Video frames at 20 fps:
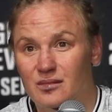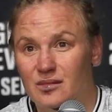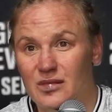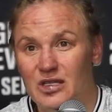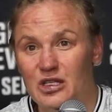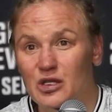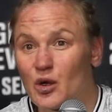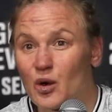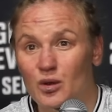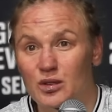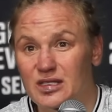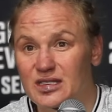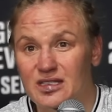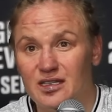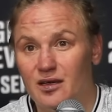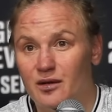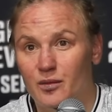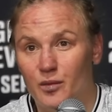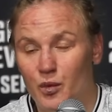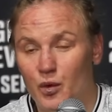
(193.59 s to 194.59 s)
not
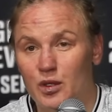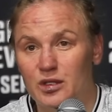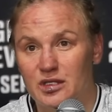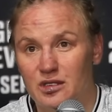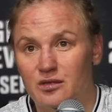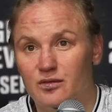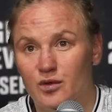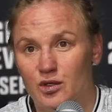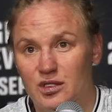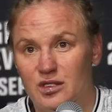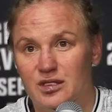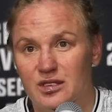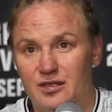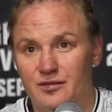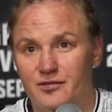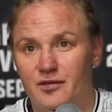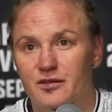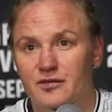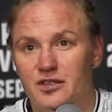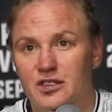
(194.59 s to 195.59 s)
the what it was in the
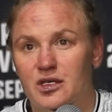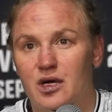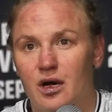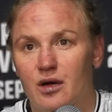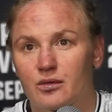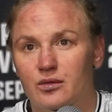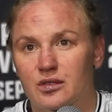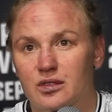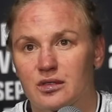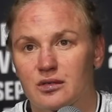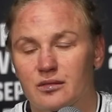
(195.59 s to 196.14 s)
fifth round.